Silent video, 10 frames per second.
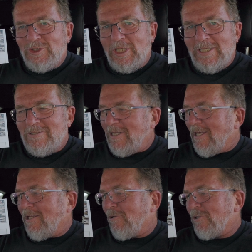sheet,
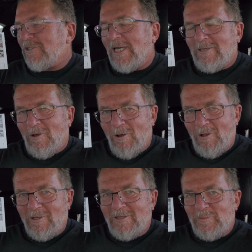and it looks like
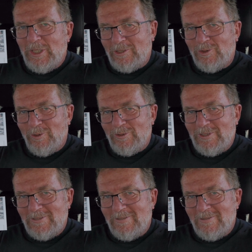all of the
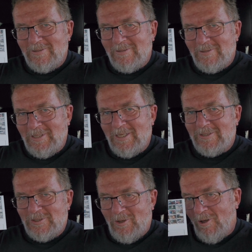pictures,
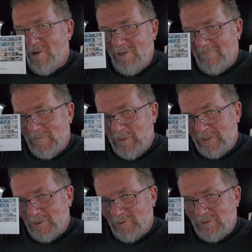yes, all of the
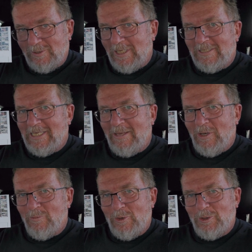pictures look like they came out pretty